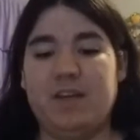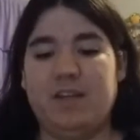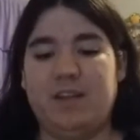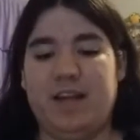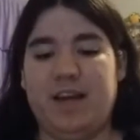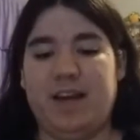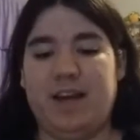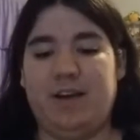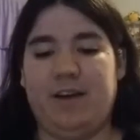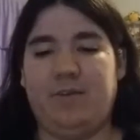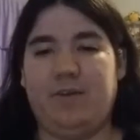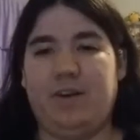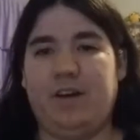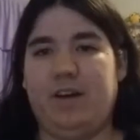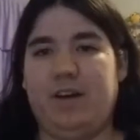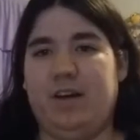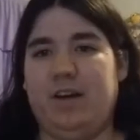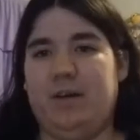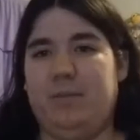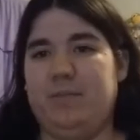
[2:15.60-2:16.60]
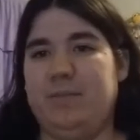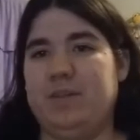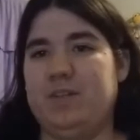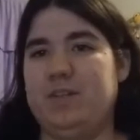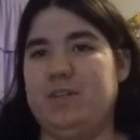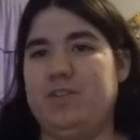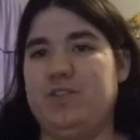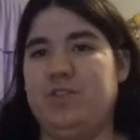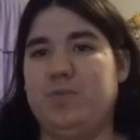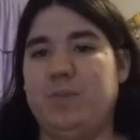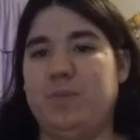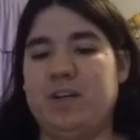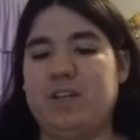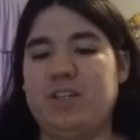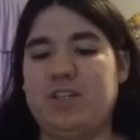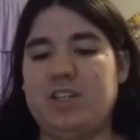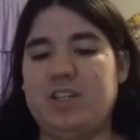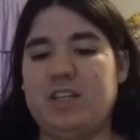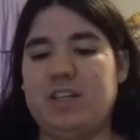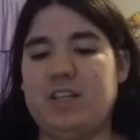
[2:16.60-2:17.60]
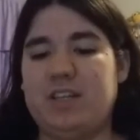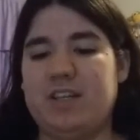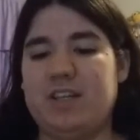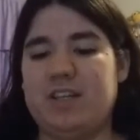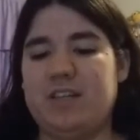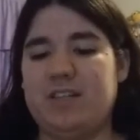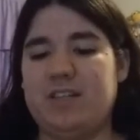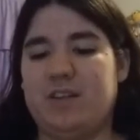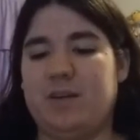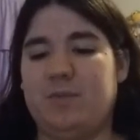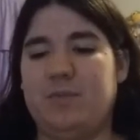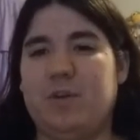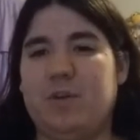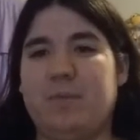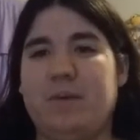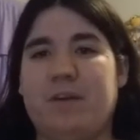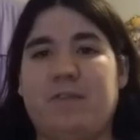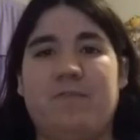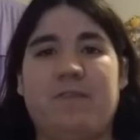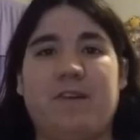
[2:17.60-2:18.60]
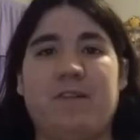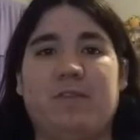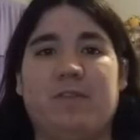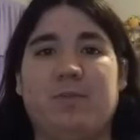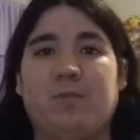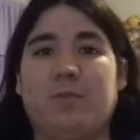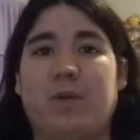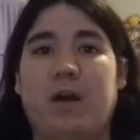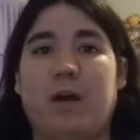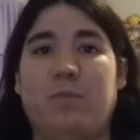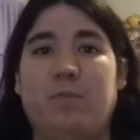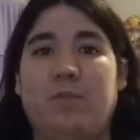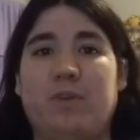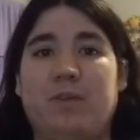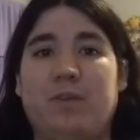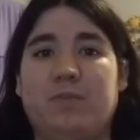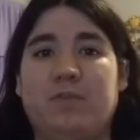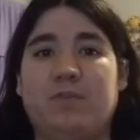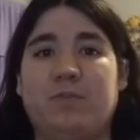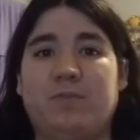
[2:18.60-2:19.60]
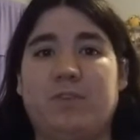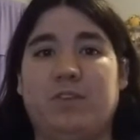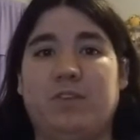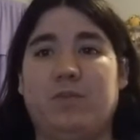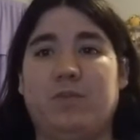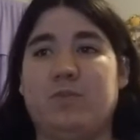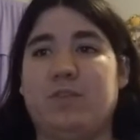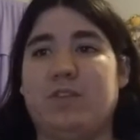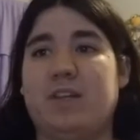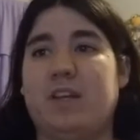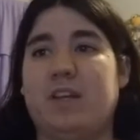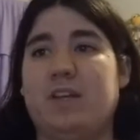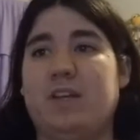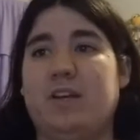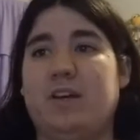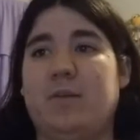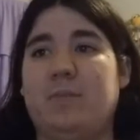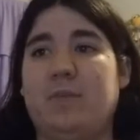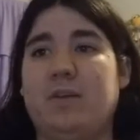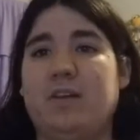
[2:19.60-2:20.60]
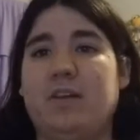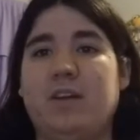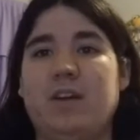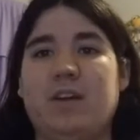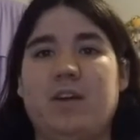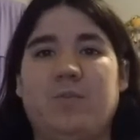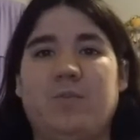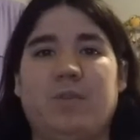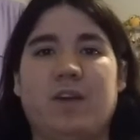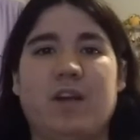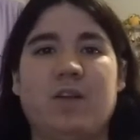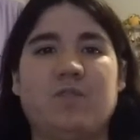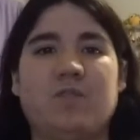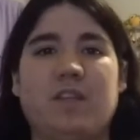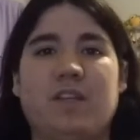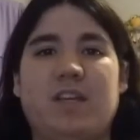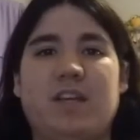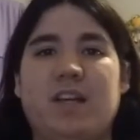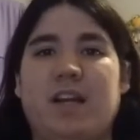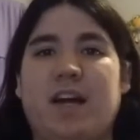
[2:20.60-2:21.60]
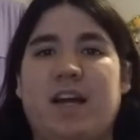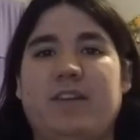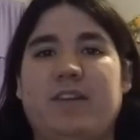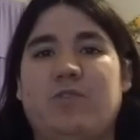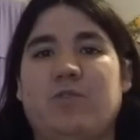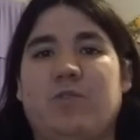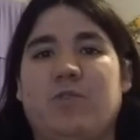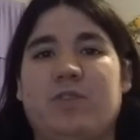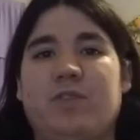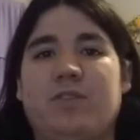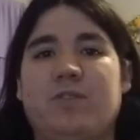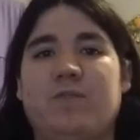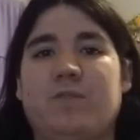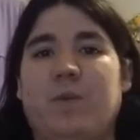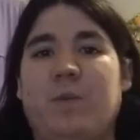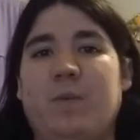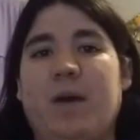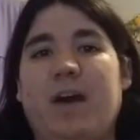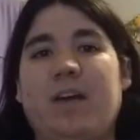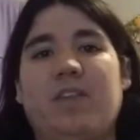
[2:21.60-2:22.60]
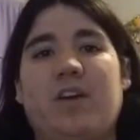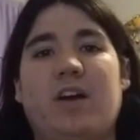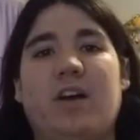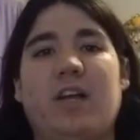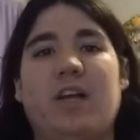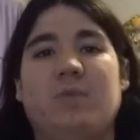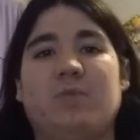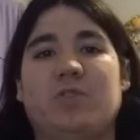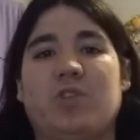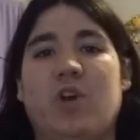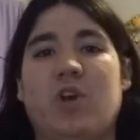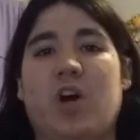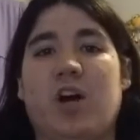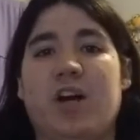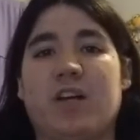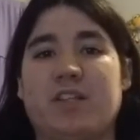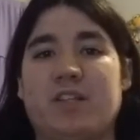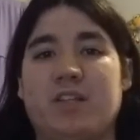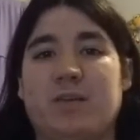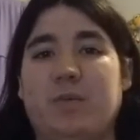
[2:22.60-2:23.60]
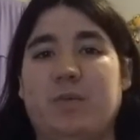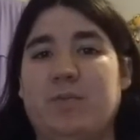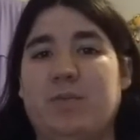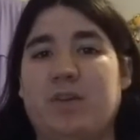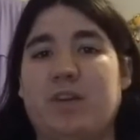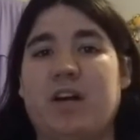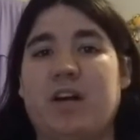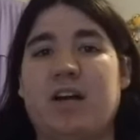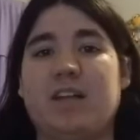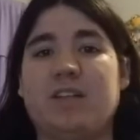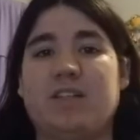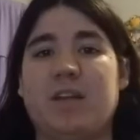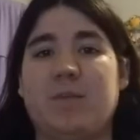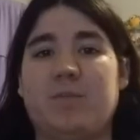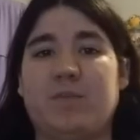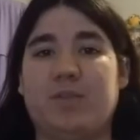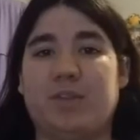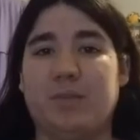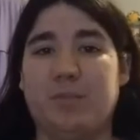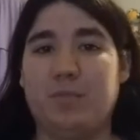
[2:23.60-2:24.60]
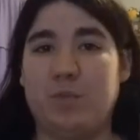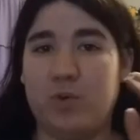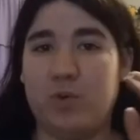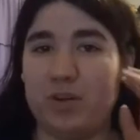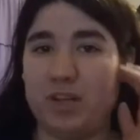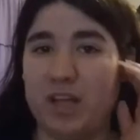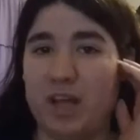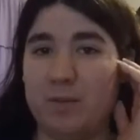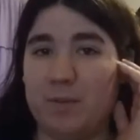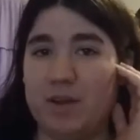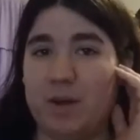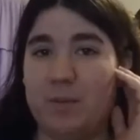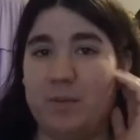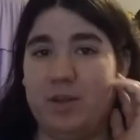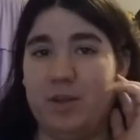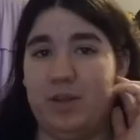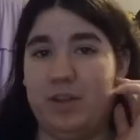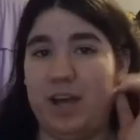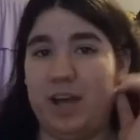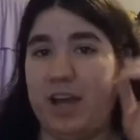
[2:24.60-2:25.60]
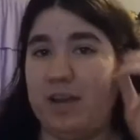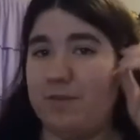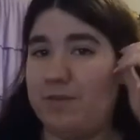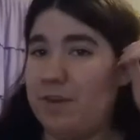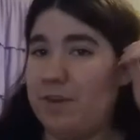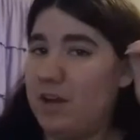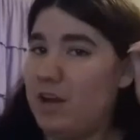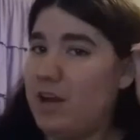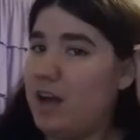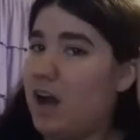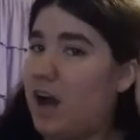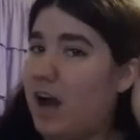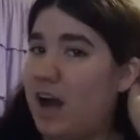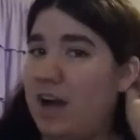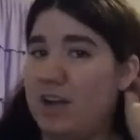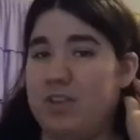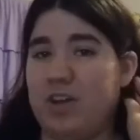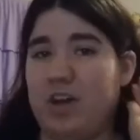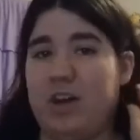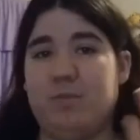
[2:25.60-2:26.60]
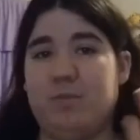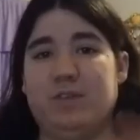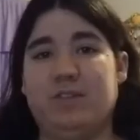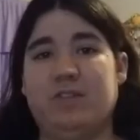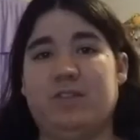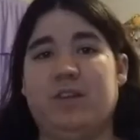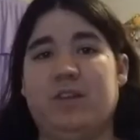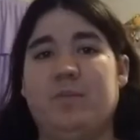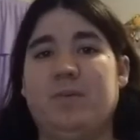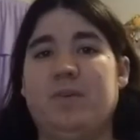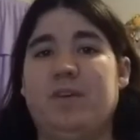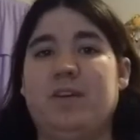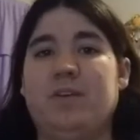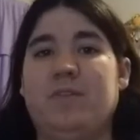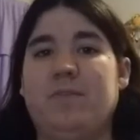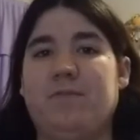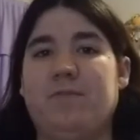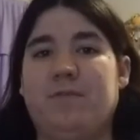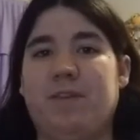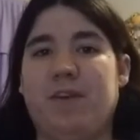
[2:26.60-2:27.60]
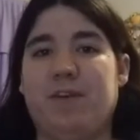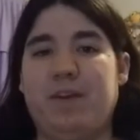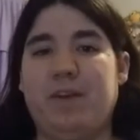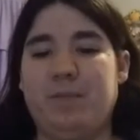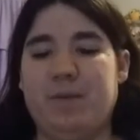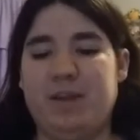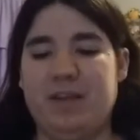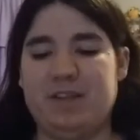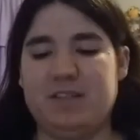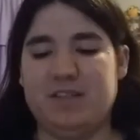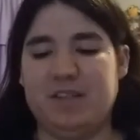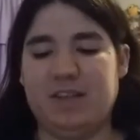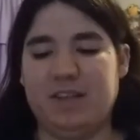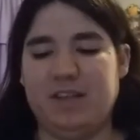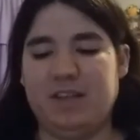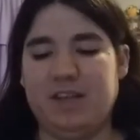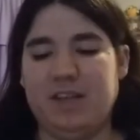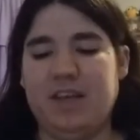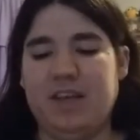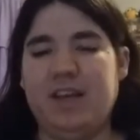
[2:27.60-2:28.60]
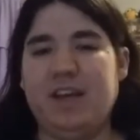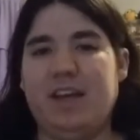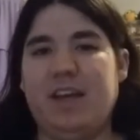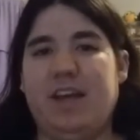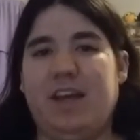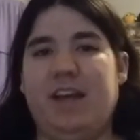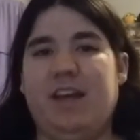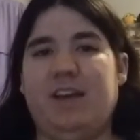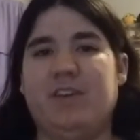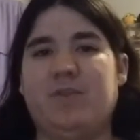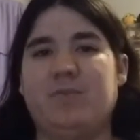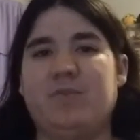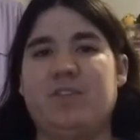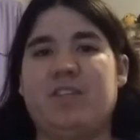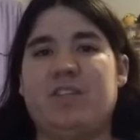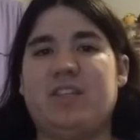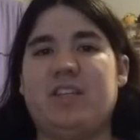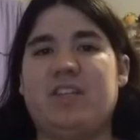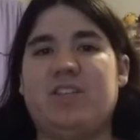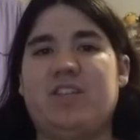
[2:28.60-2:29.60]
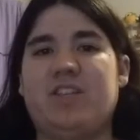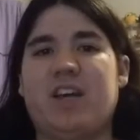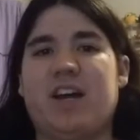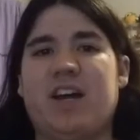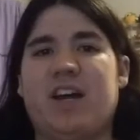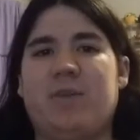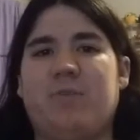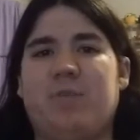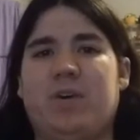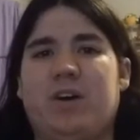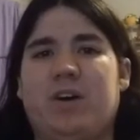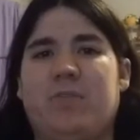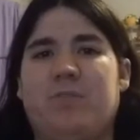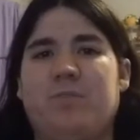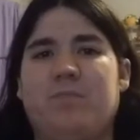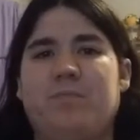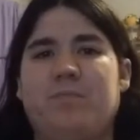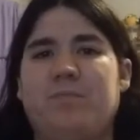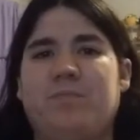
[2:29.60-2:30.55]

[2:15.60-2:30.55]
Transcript: Now, um, Jumanji is um, one of my favorite Robin Williams films, and um, when I was a kid, I adored this film. I thought it was awesome. Um, the concept with the board game coming to life, I thought was um, very amazing. And um, the CGI, well,